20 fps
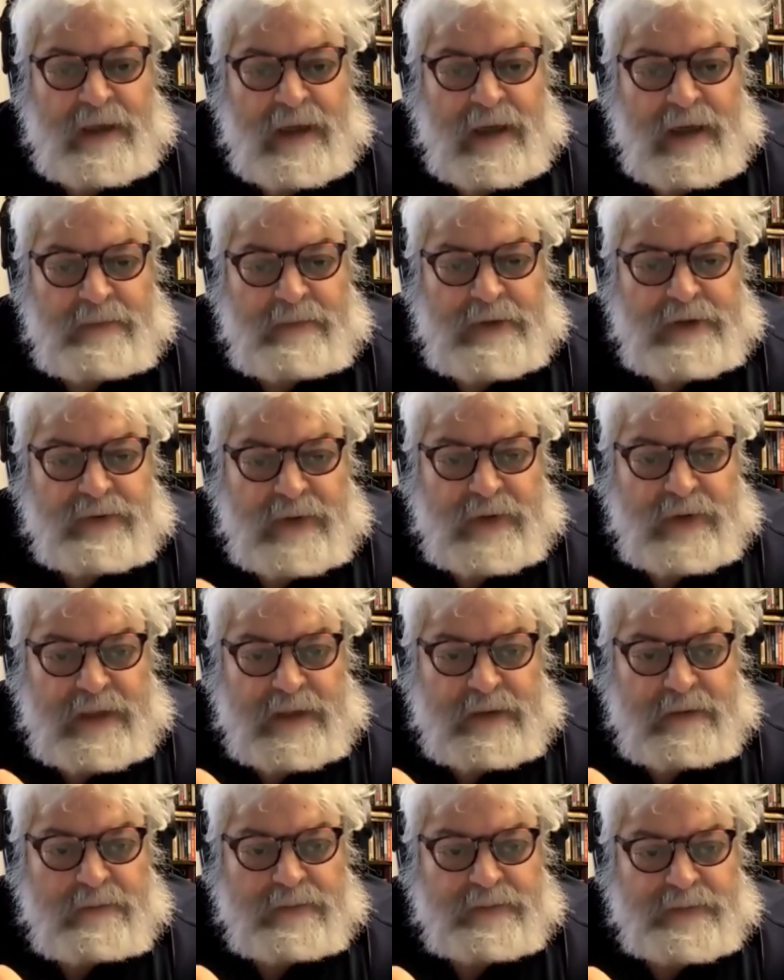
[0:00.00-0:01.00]

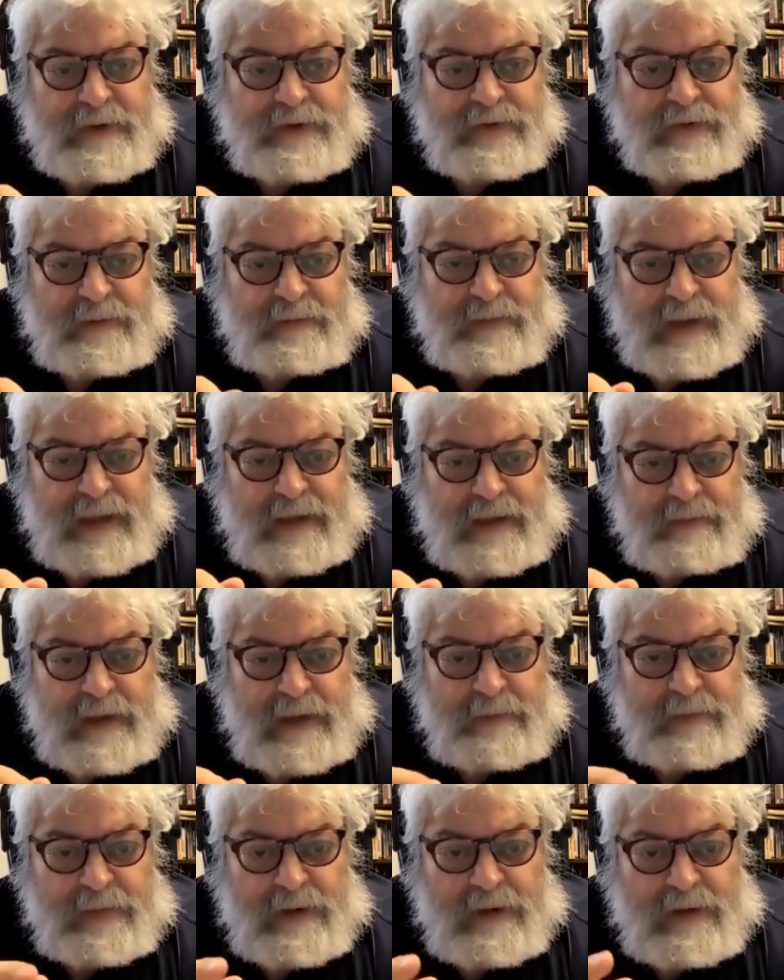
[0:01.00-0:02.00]
between
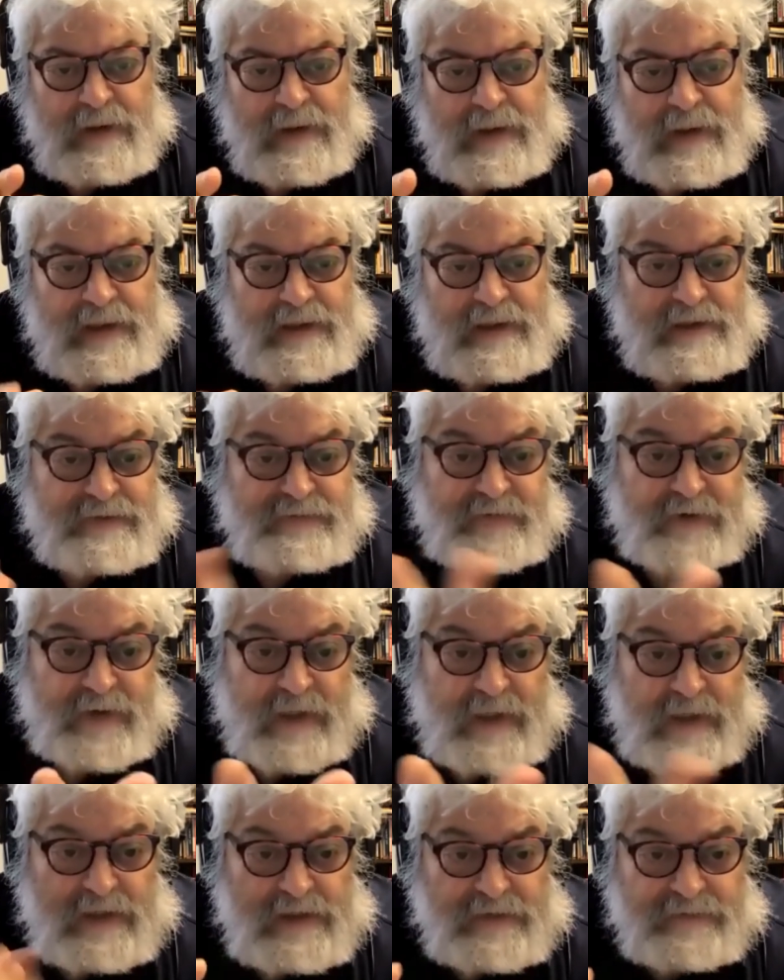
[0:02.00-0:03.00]
people. And
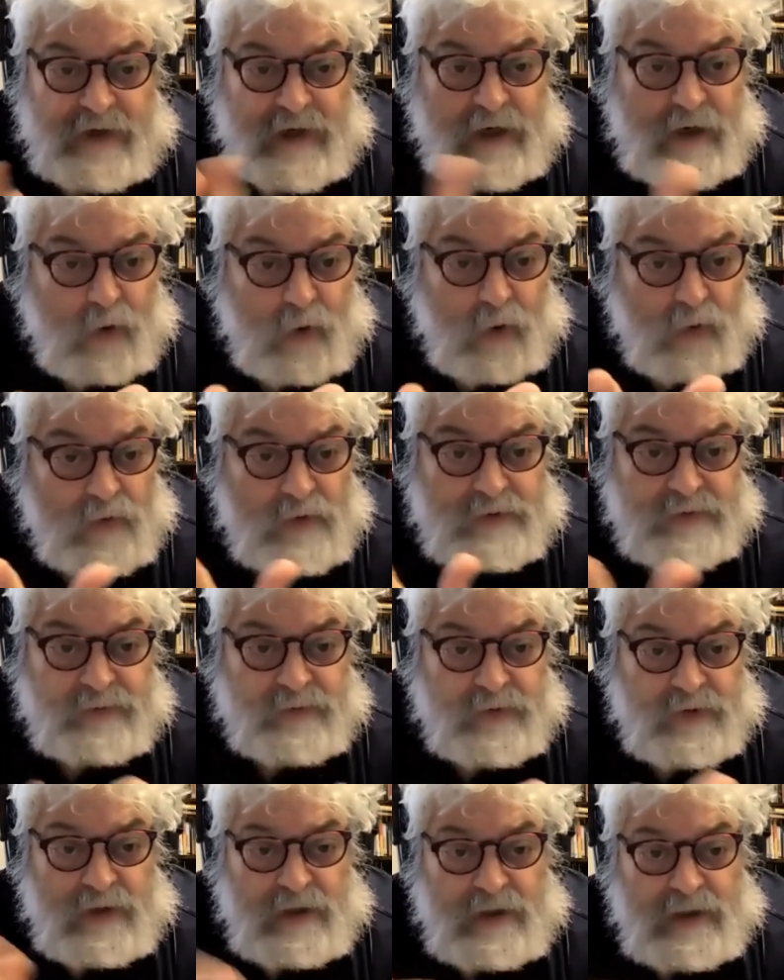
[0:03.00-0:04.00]
it's a very old
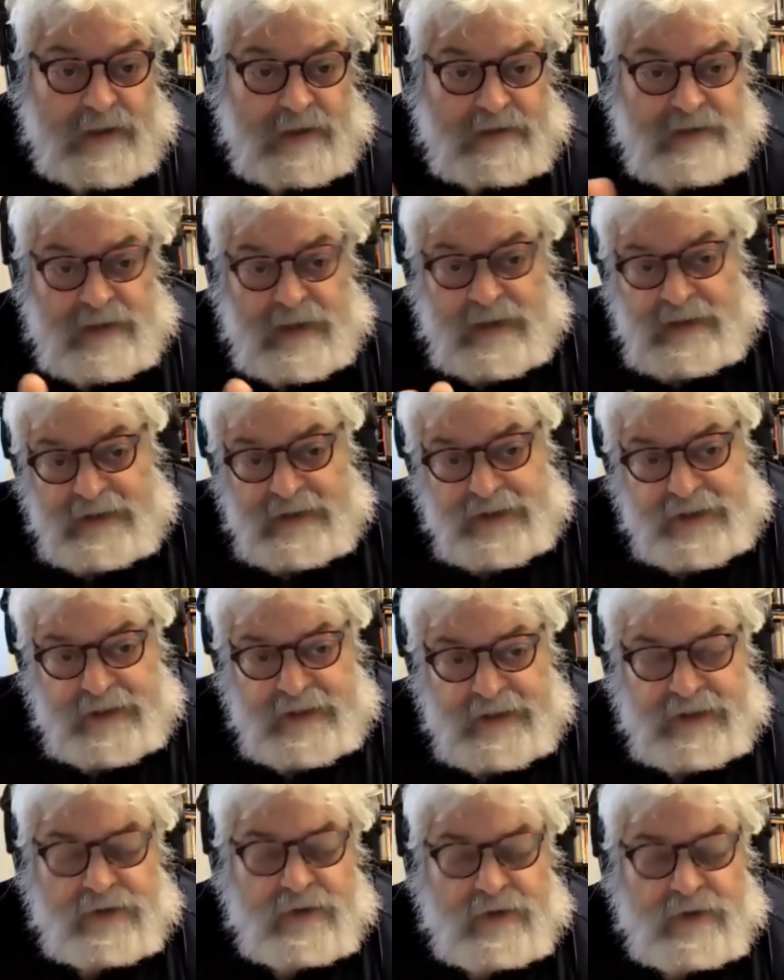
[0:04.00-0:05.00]
word, and
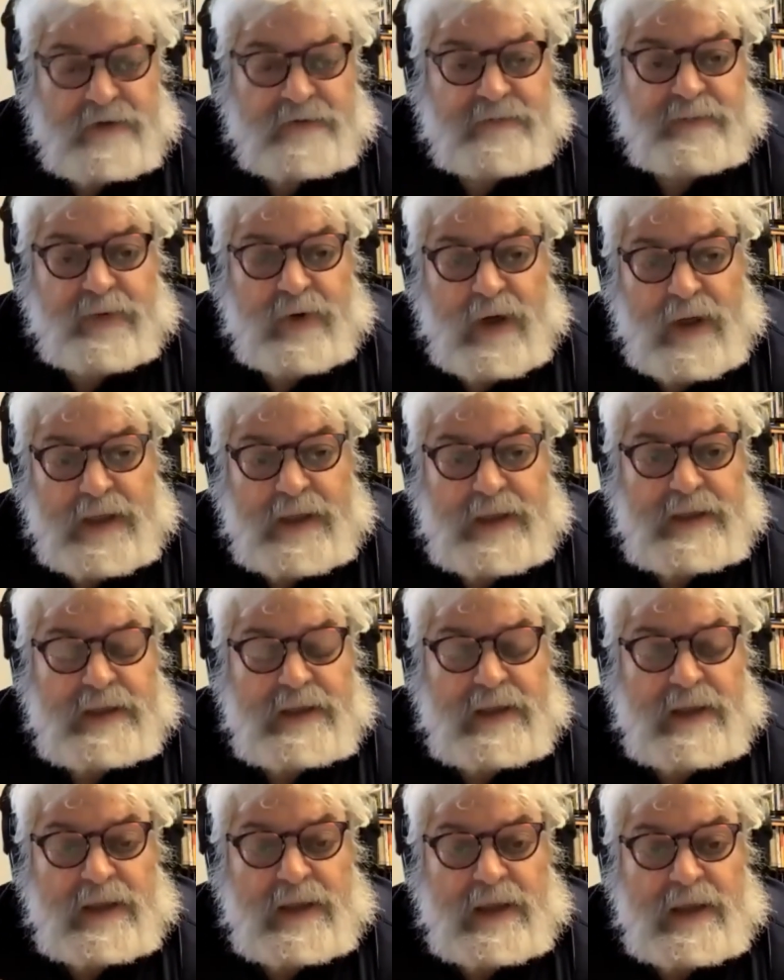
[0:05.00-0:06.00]
she sort of brought it
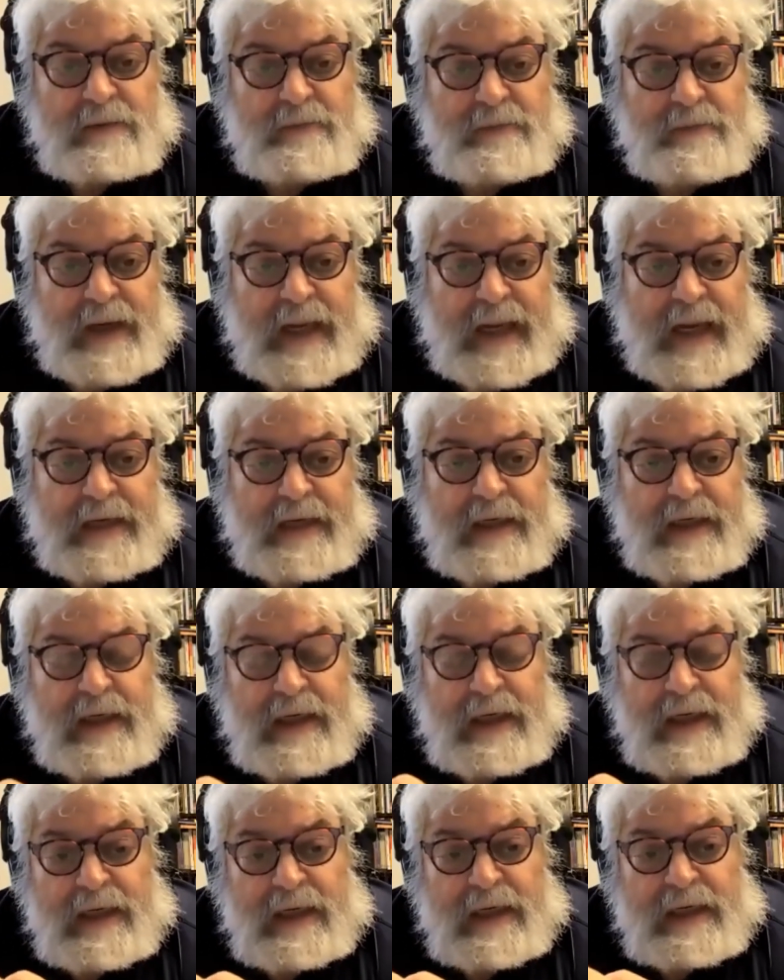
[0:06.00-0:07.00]
back.
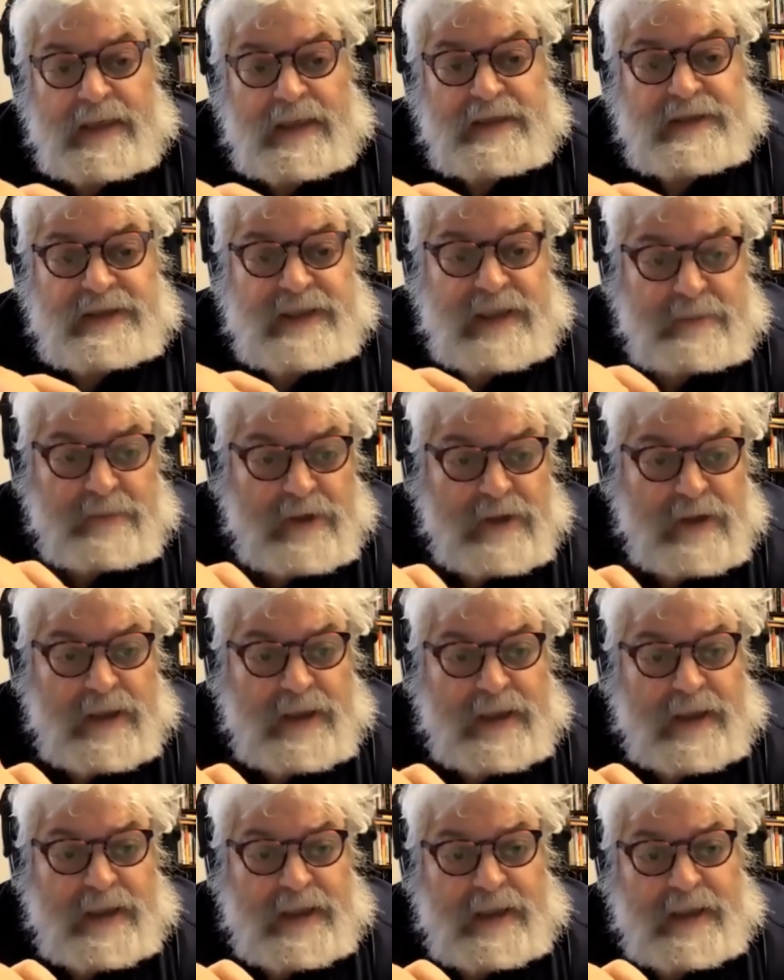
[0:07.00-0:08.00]

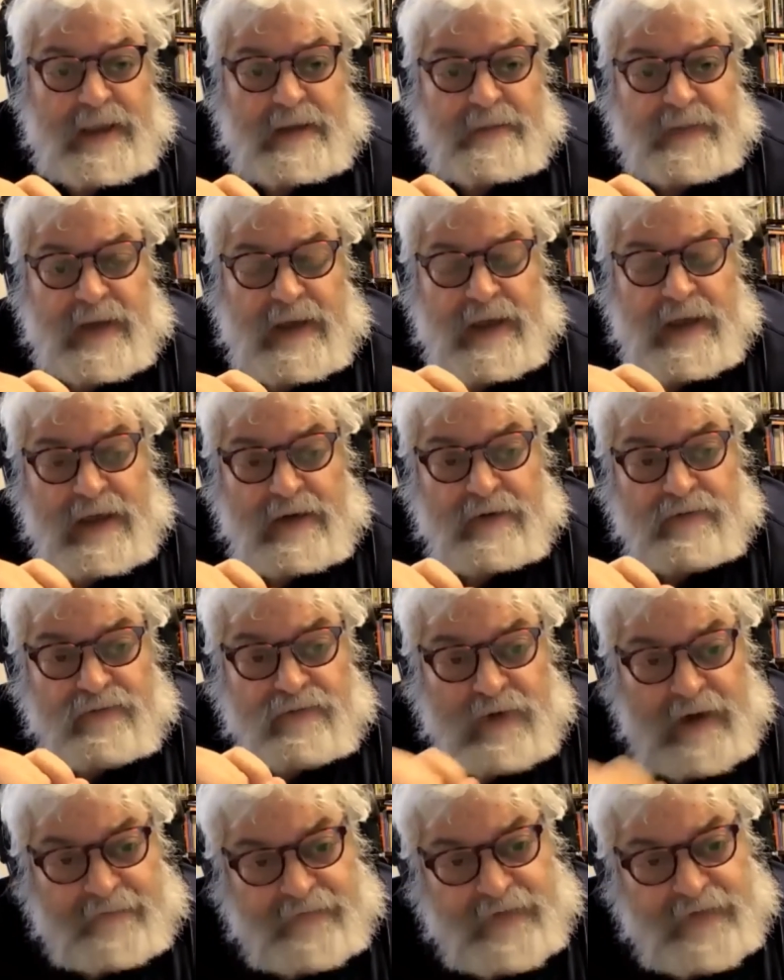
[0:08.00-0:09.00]
Similarly, at
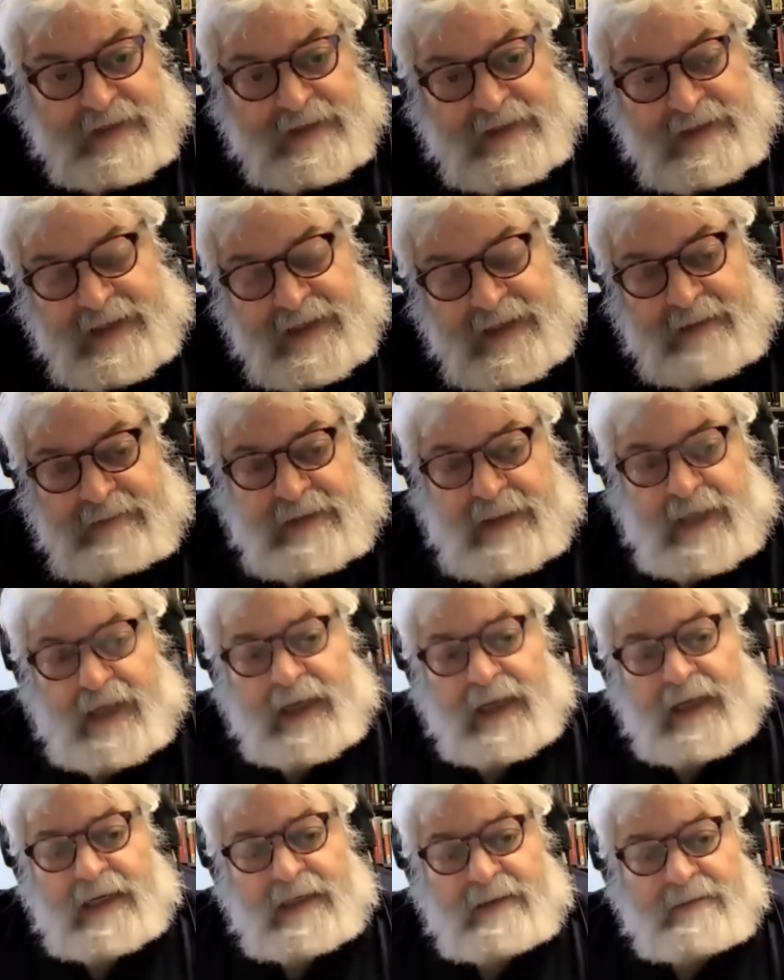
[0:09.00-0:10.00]
roughly the same
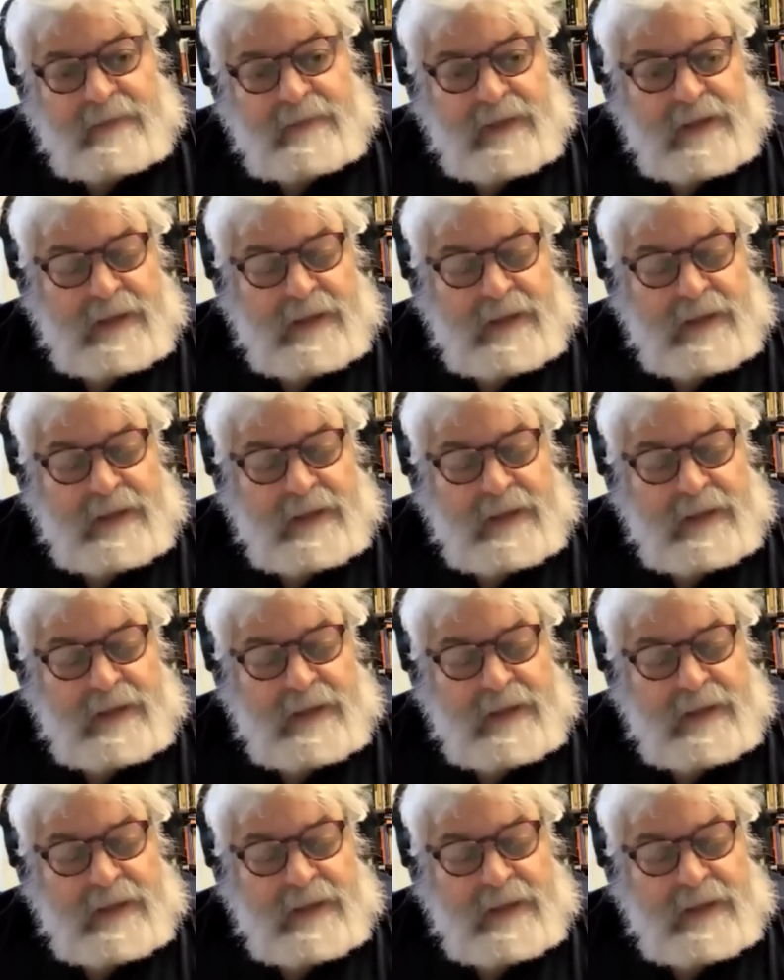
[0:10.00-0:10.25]
time,